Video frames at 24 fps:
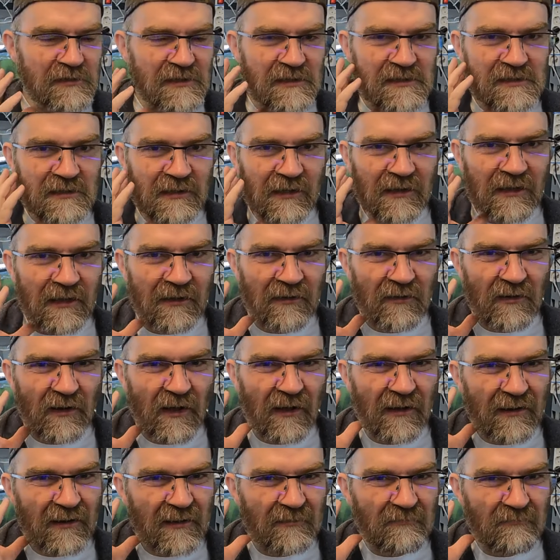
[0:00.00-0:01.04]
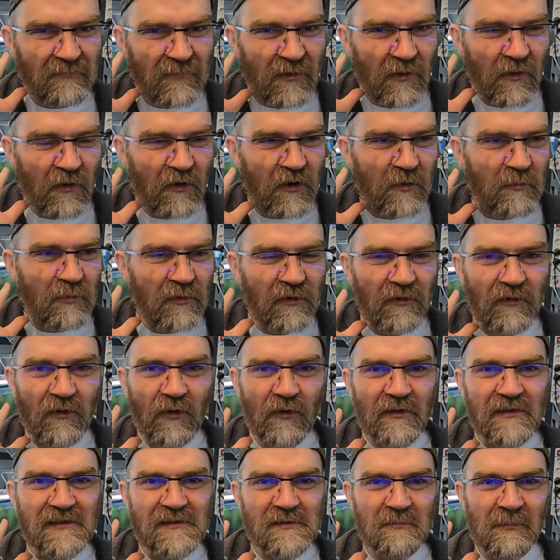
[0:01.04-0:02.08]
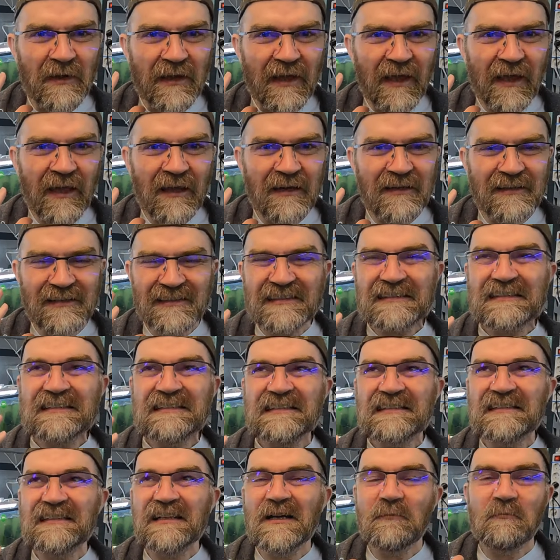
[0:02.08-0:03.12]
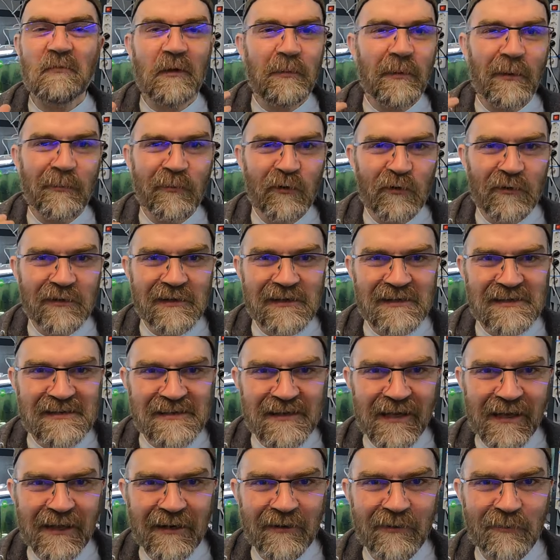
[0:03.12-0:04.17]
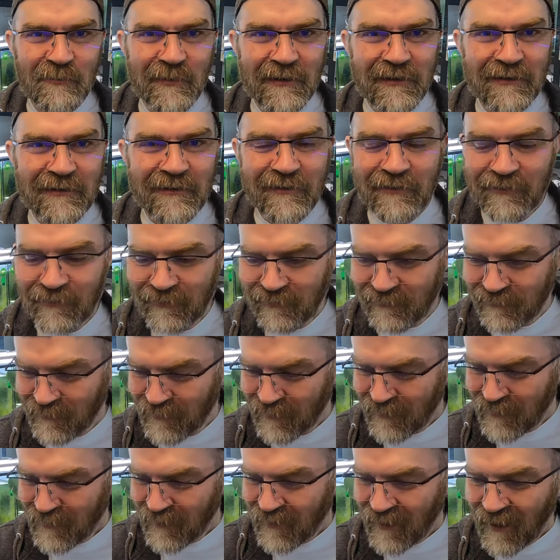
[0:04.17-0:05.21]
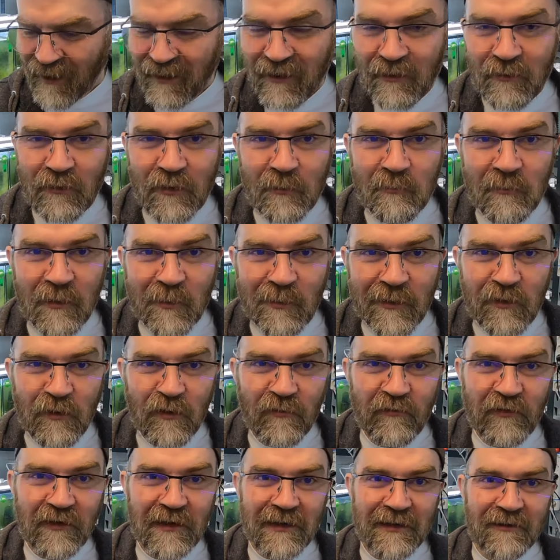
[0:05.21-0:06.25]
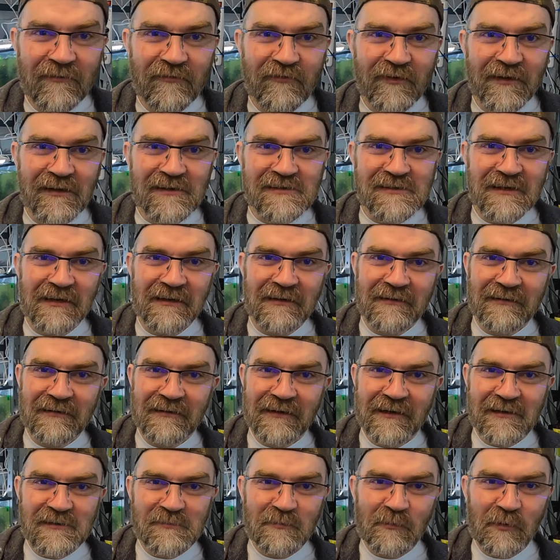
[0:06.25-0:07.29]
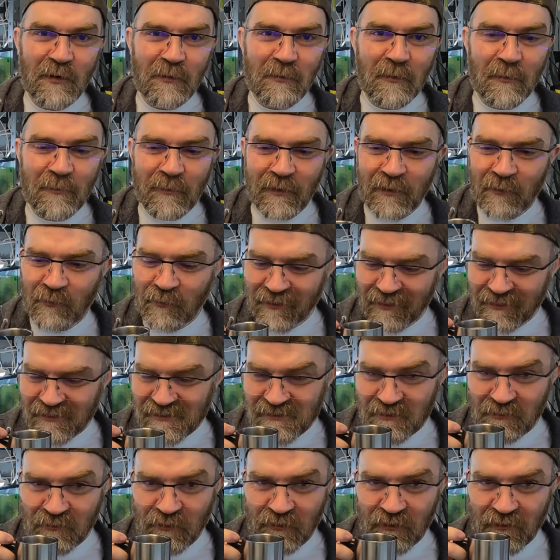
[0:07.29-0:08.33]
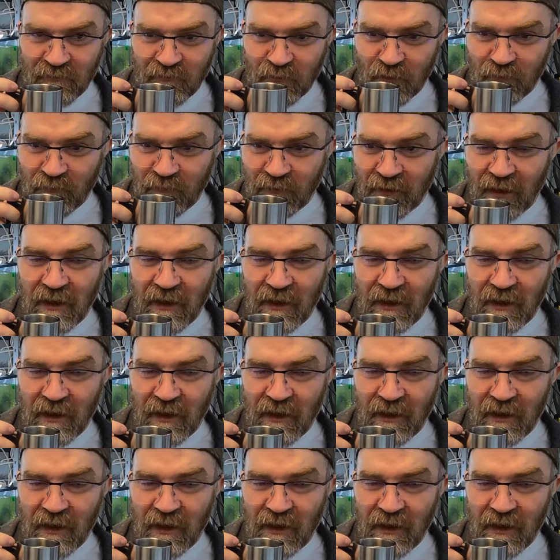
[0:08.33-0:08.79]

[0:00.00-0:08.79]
Just like a, a horrible noise in my head. Maybe I'm going insane, oh my god. Anywho, maybe coffee can fix it. That's probably what it is, not enough coffee.